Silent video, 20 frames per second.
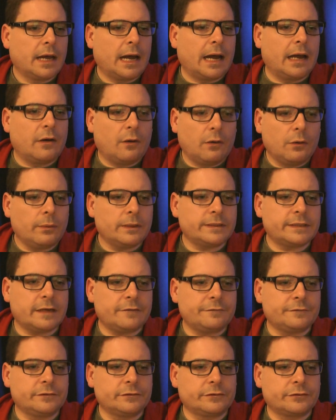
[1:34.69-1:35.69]
I always
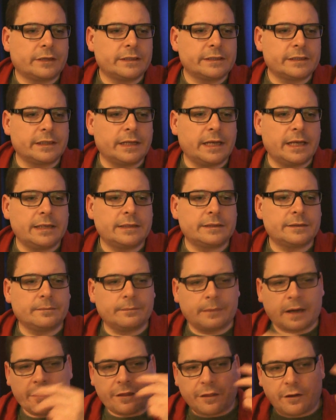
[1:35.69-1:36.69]
have to translate
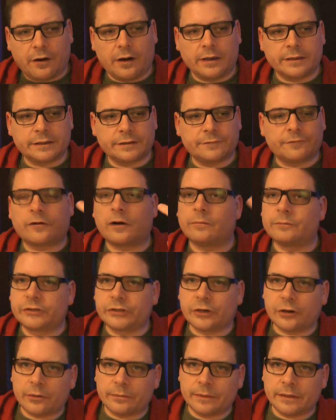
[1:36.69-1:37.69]
my thoughts from
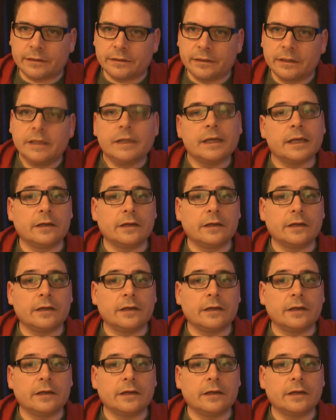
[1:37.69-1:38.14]
German